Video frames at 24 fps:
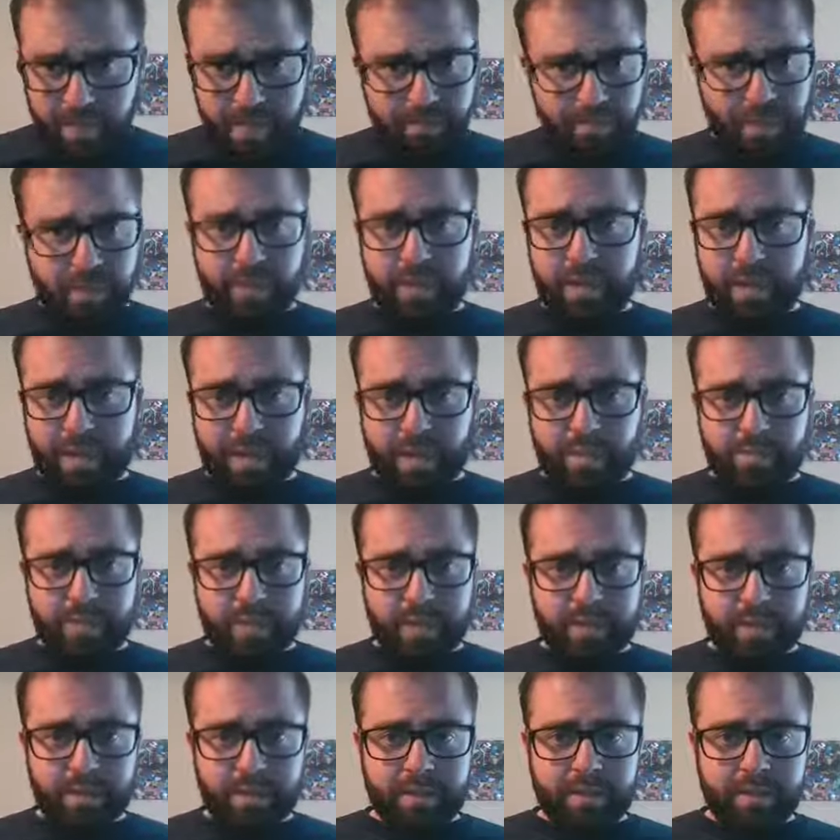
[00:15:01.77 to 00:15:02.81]
people that come
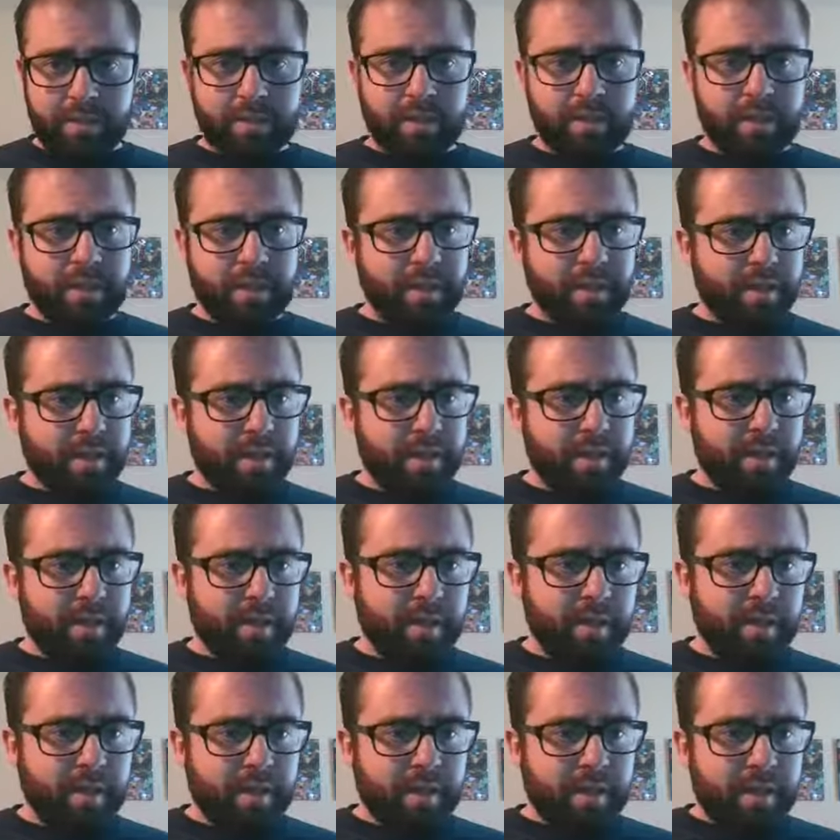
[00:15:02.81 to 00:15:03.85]
in, and then
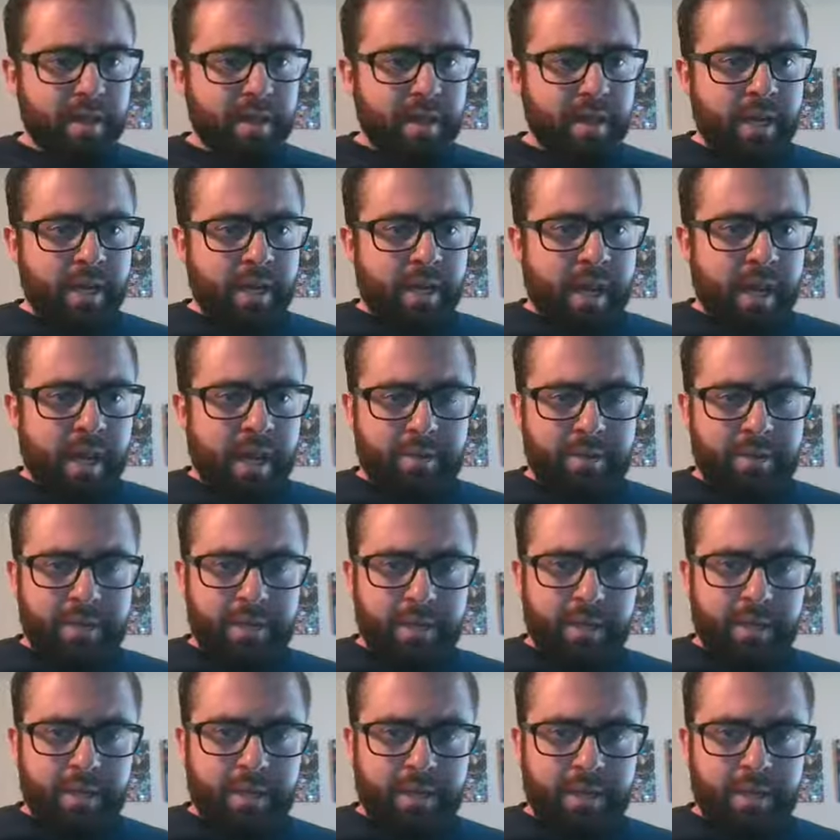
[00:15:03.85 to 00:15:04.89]
and
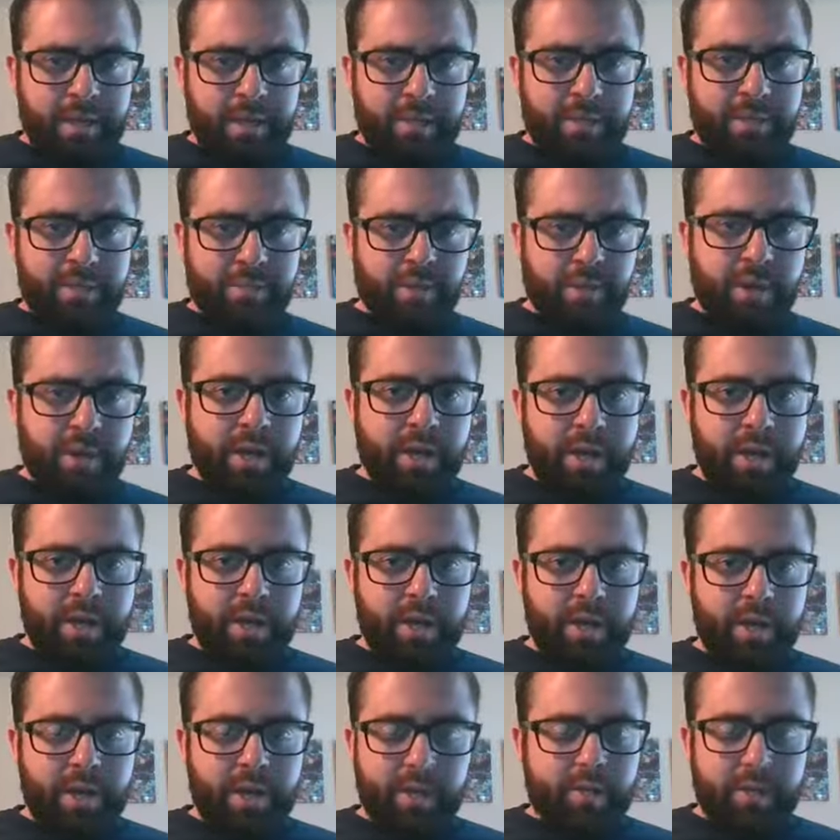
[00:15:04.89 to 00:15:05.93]
then in the
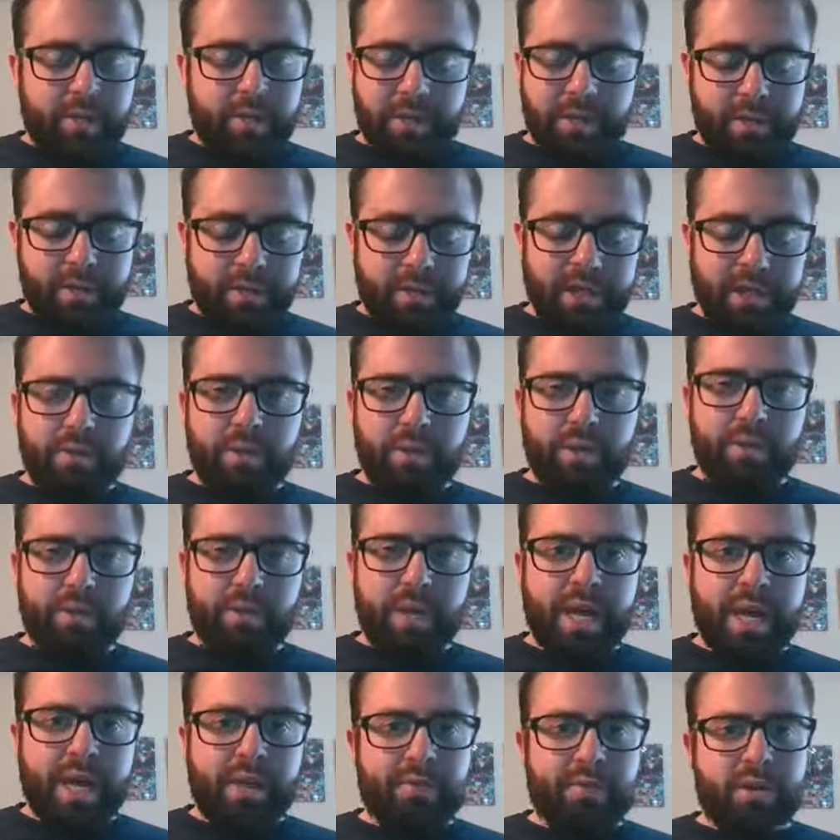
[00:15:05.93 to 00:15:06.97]
spring or in the summer we
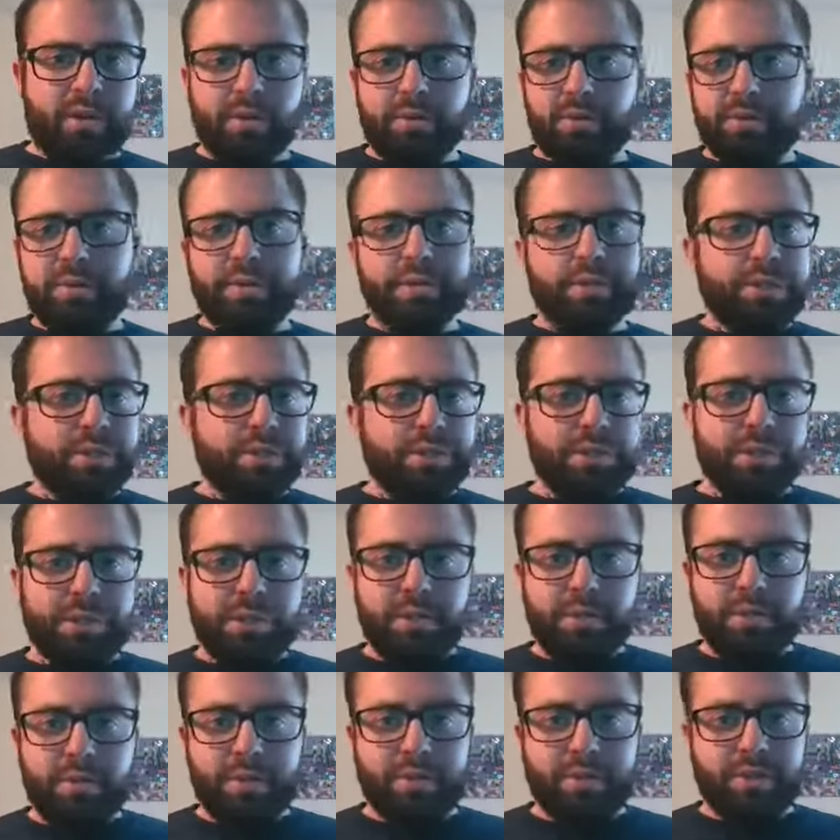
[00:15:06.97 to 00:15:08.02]
have our own Disney
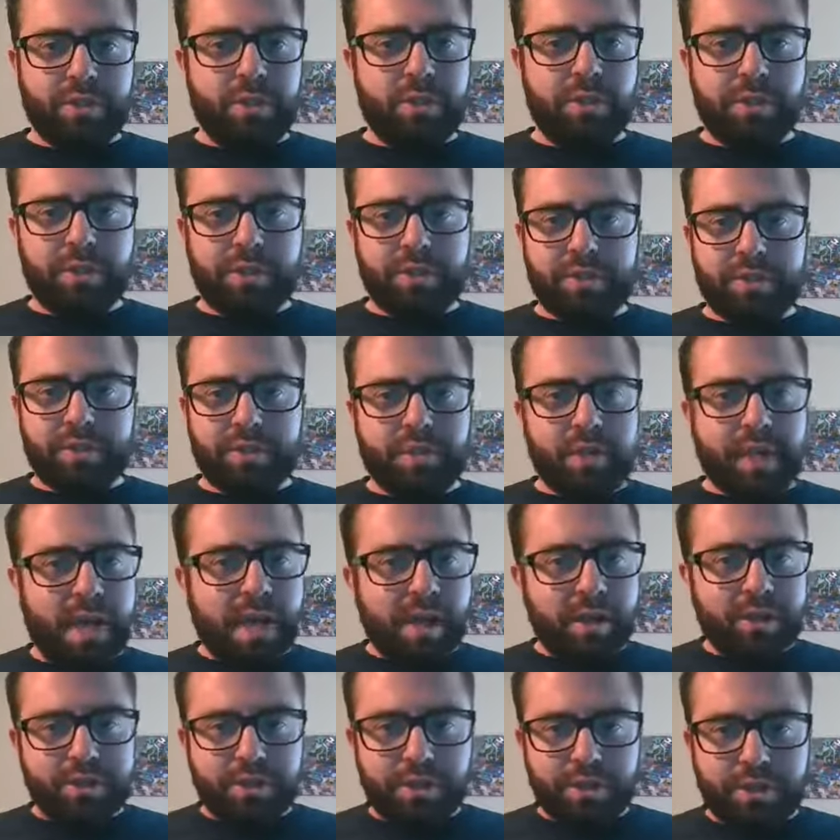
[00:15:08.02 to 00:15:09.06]
show, which is the Guardians of the
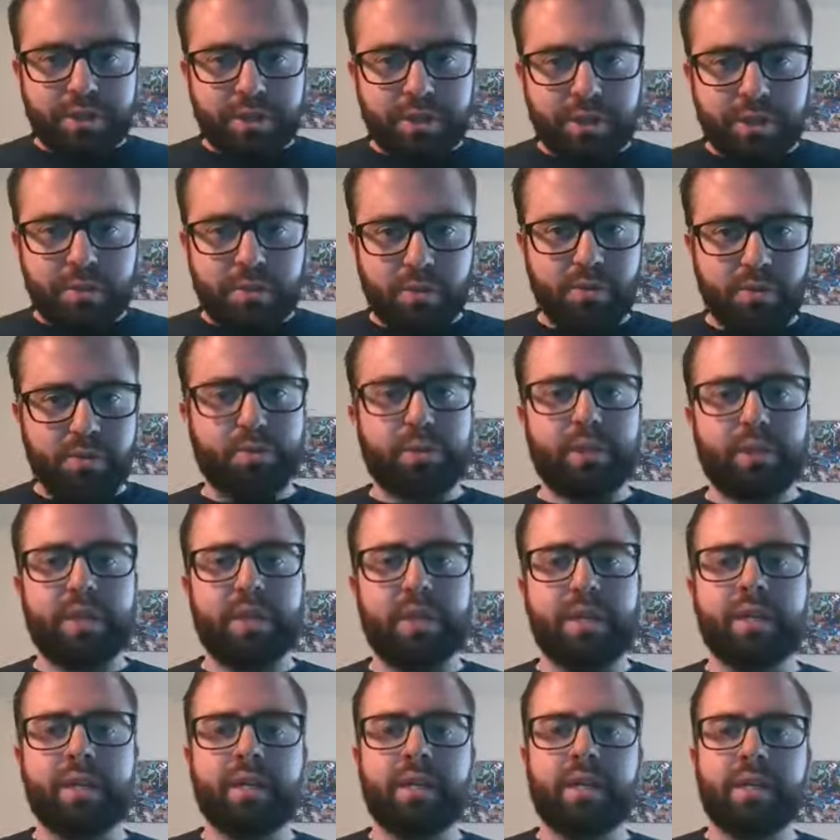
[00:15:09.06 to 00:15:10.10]
Galaxy show, where we
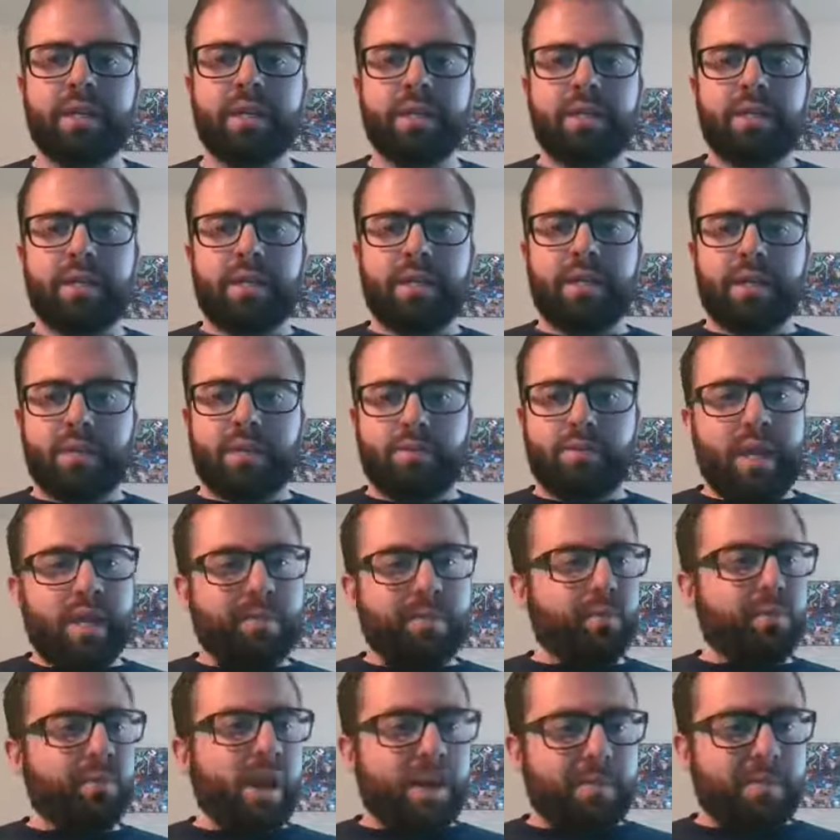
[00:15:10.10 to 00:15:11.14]
play. Uh, we
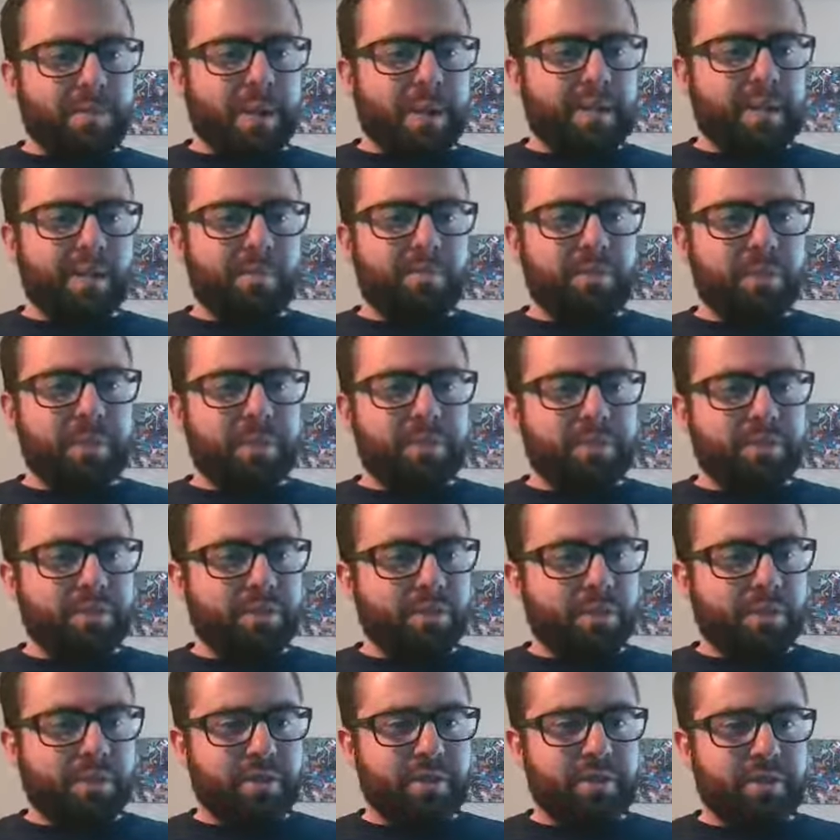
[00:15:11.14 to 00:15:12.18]
have a rock band that plays the
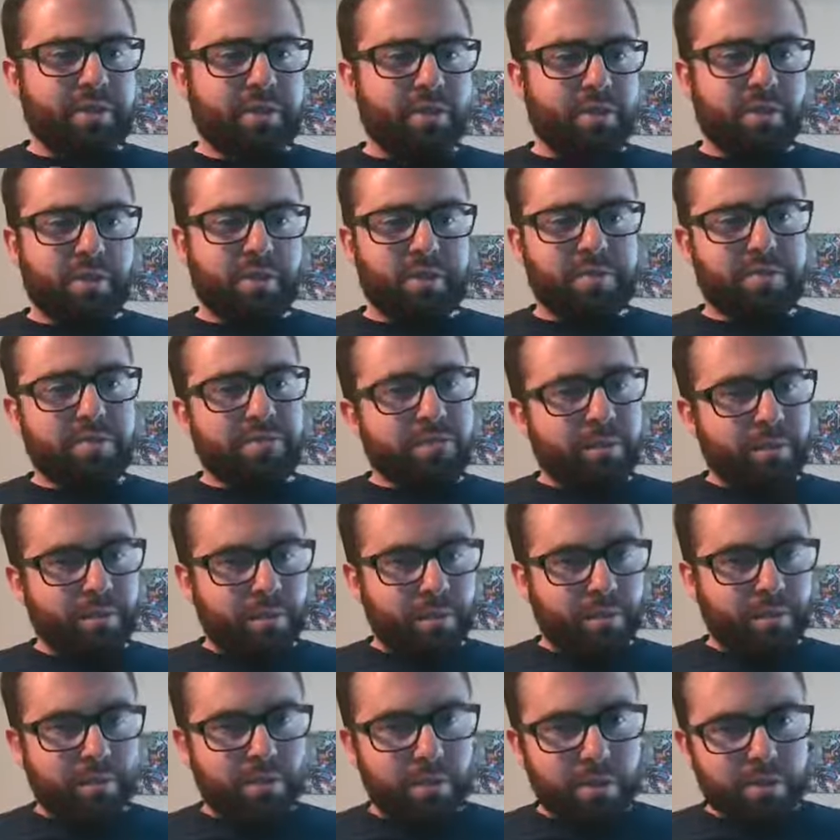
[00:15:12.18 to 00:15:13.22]
songs to those from
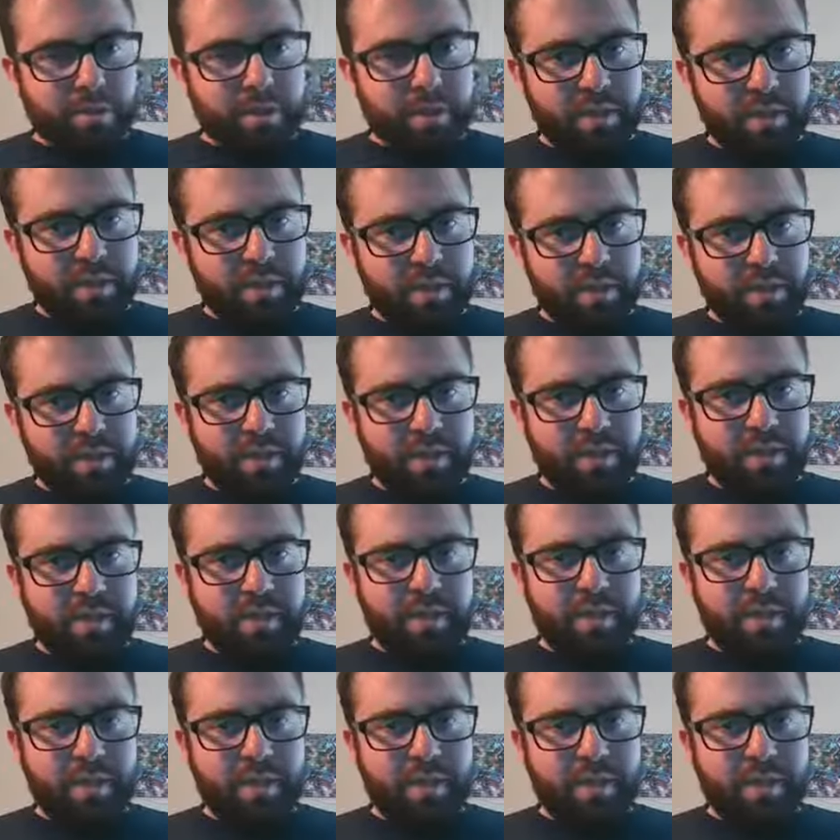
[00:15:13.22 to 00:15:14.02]
those movies